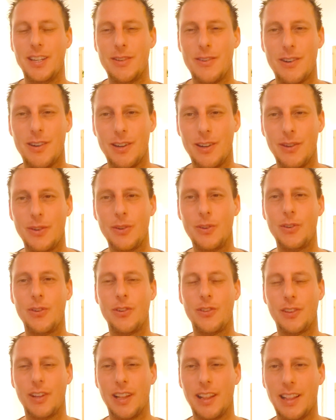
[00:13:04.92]
And you
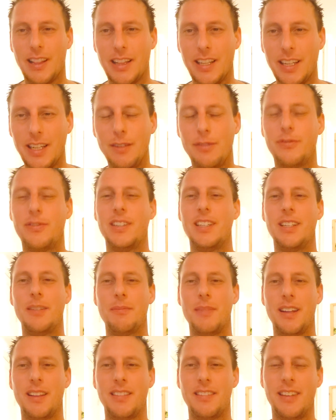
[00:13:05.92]
lose the
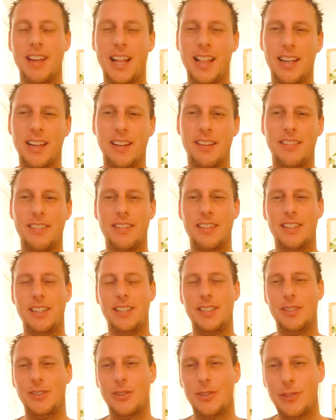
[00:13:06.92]
living mentality.
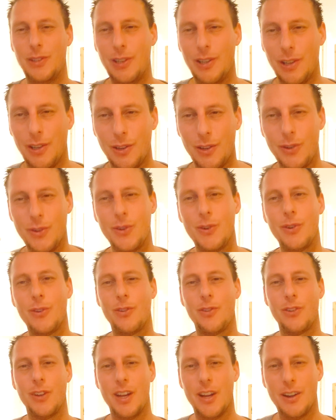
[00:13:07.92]
You
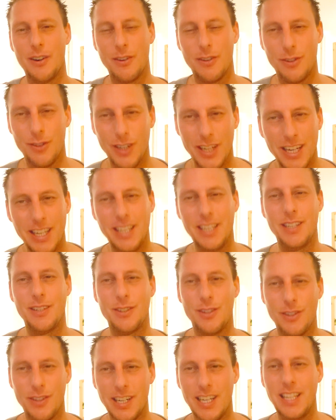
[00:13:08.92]
lose really,
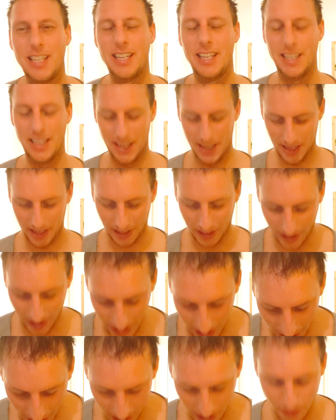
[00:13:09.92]
really
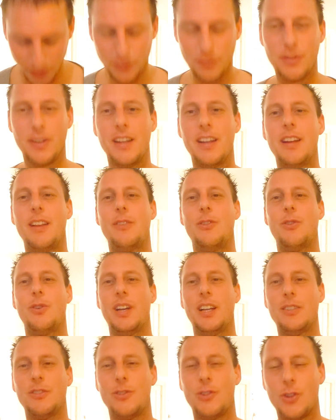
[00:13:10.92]
life
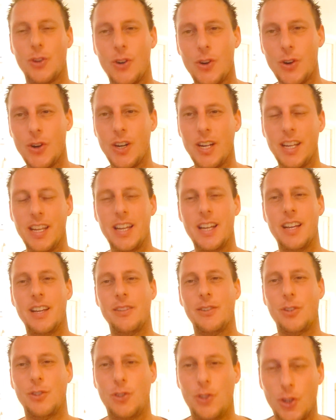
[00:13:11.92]
to enjoy
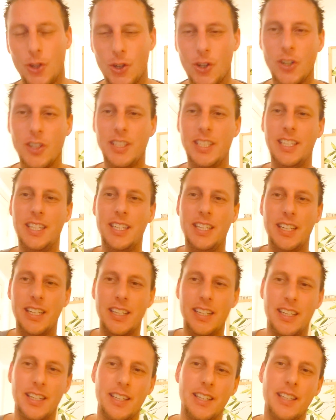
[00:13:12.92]
the journey,